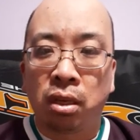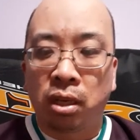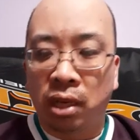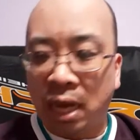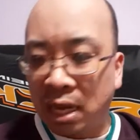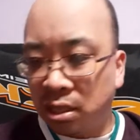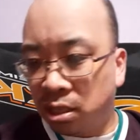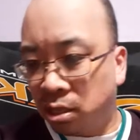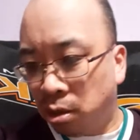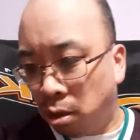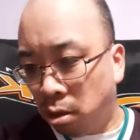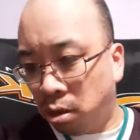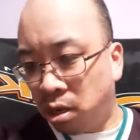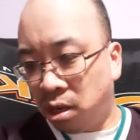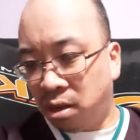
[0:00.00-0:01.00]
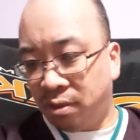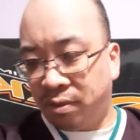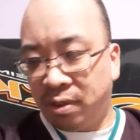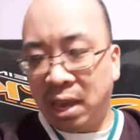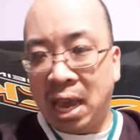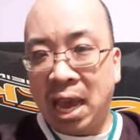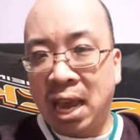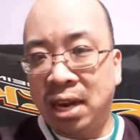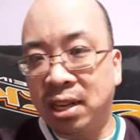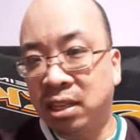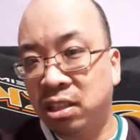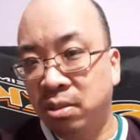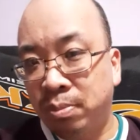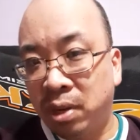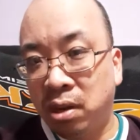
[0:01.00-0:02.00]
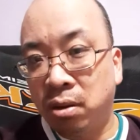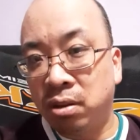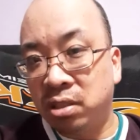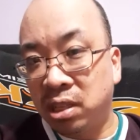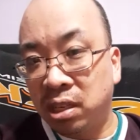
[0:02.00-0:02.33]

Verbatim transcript: Kasatonov had experience